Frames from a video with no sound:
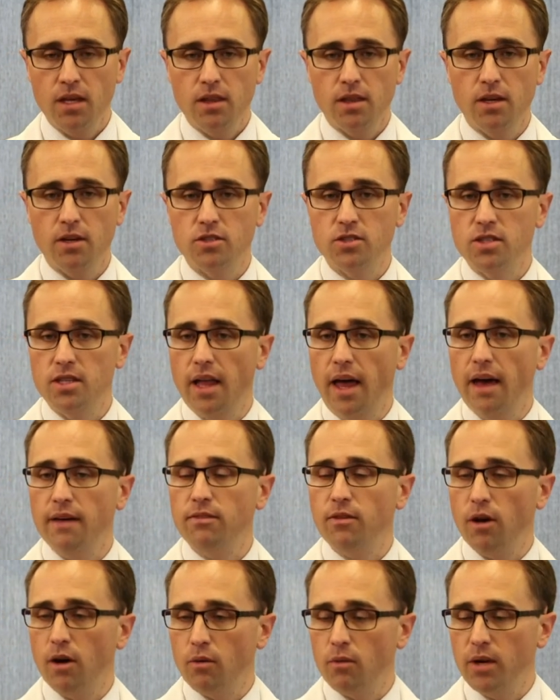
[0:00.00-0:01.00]
There's
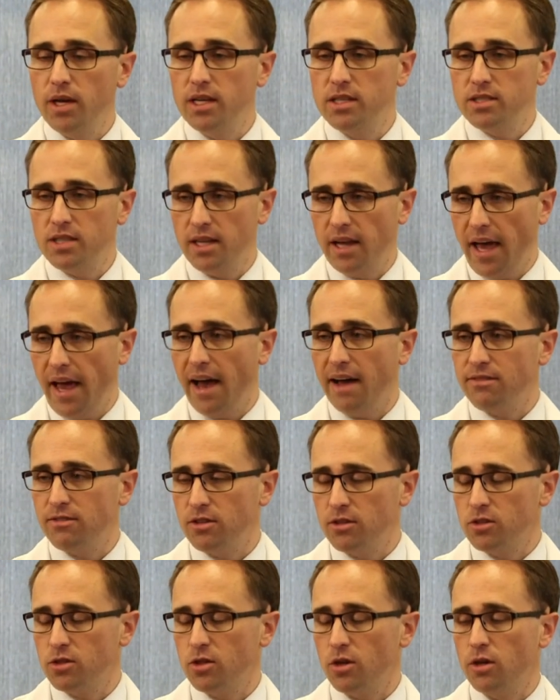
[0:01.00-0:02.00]
never a reason
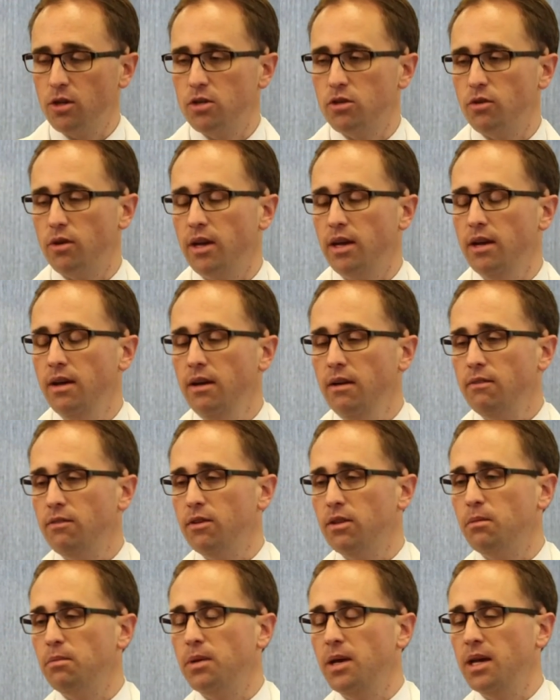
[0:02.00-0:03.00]
after surgery
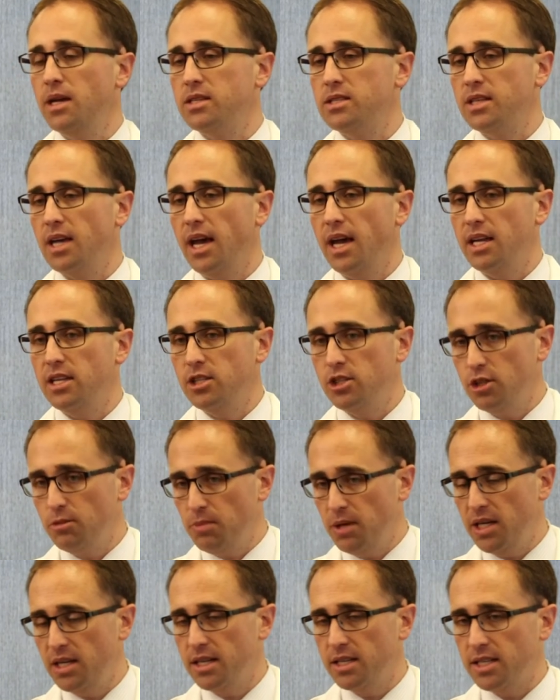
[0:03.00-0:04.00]
for the PSA to
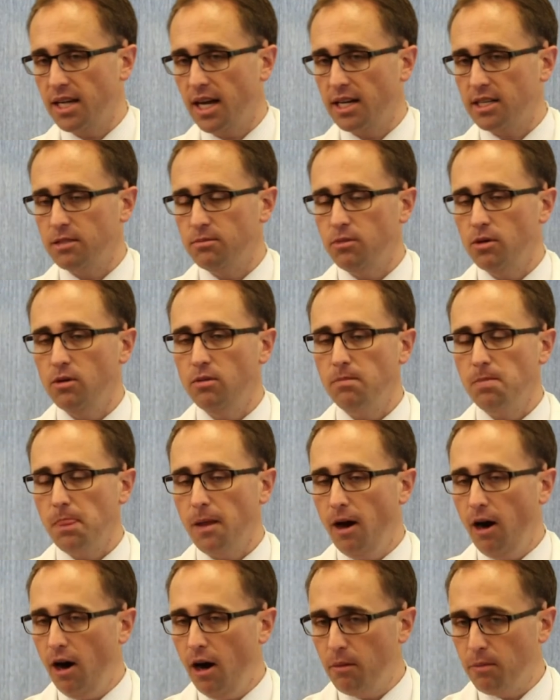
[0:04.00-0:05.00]
be detectable
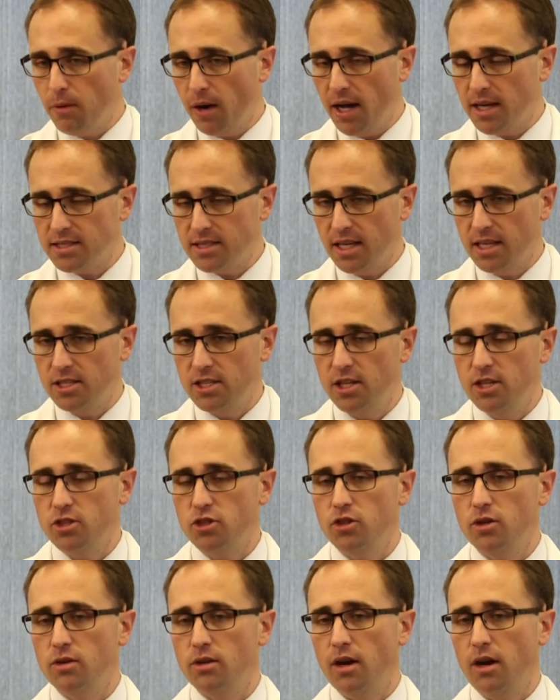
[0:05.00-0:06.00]
all prostate
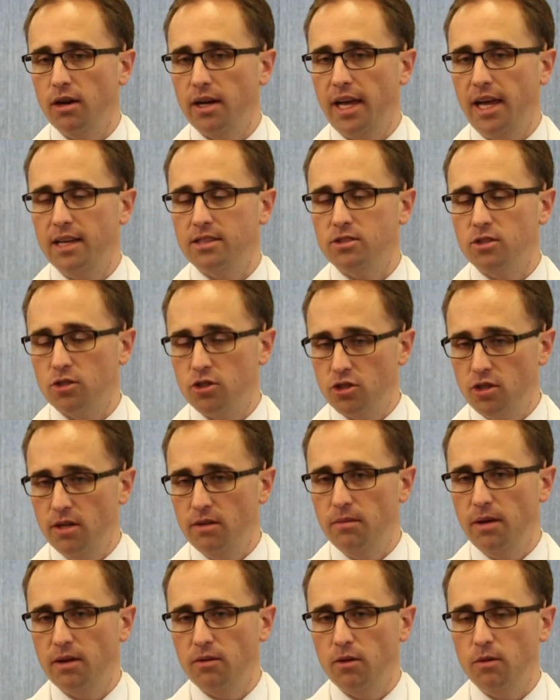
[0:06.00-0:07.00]
tissue and all cancer should
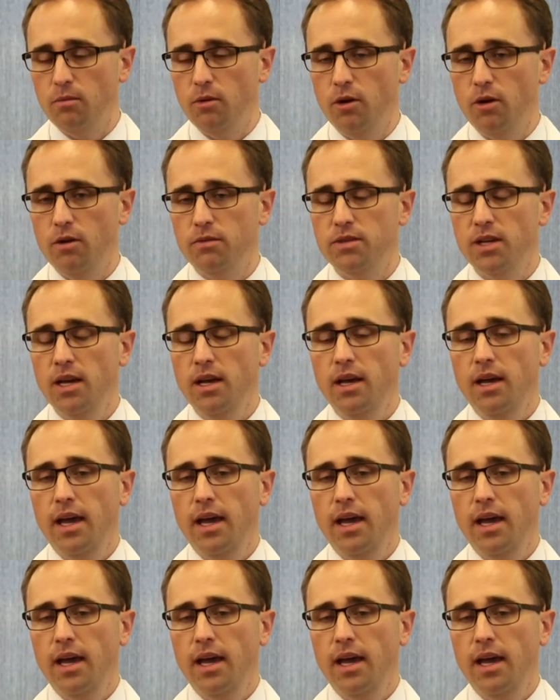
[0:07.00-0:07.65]
have been removed.